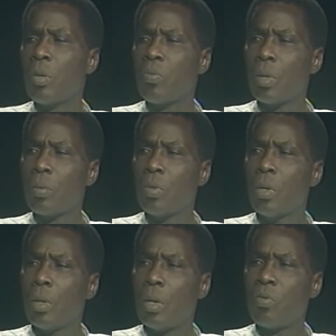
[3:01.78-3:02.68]
of
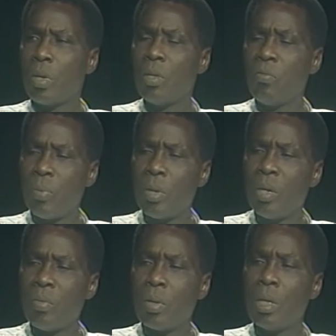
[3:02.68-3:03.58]
other very,
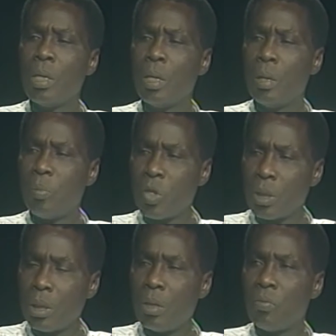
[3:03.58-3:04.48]
very
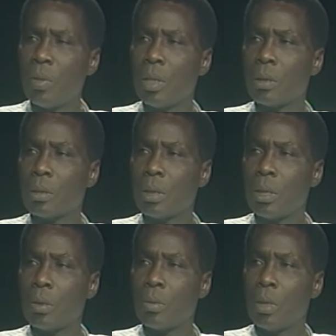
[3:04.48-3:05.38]
positive things,
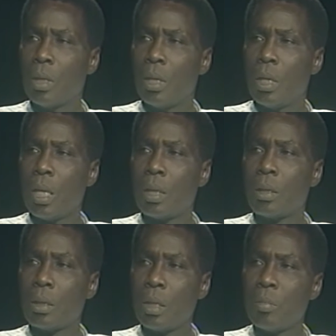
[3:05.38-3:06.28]
you know,
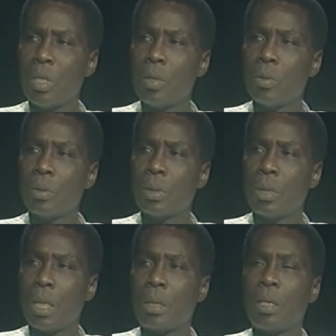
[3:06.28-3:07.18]
that can be
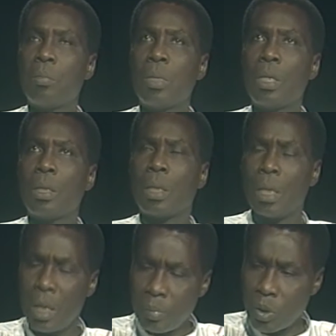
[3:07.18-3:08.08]
used, that can be,
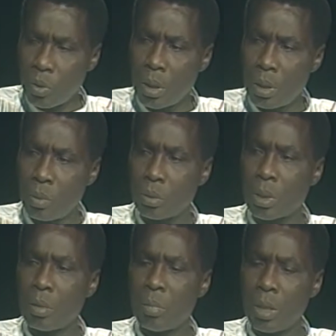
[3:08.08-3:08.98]
calypso can
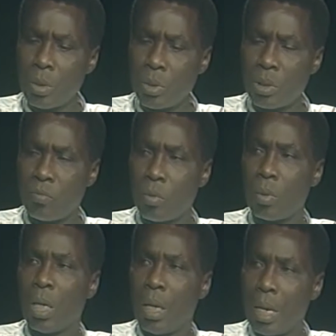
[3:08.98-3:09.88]
be used for
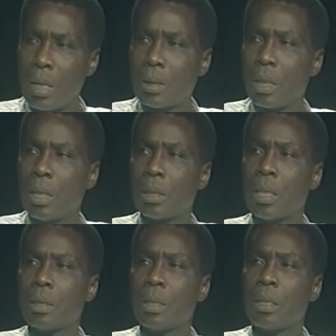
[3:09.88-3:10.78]
as
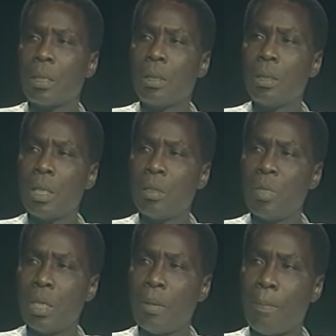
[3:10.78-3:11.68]
a teaching
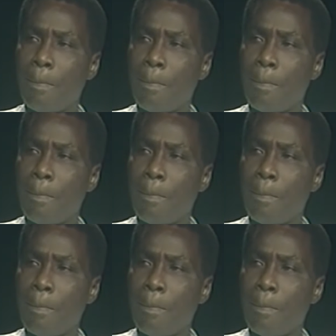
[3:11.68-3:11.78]
medium.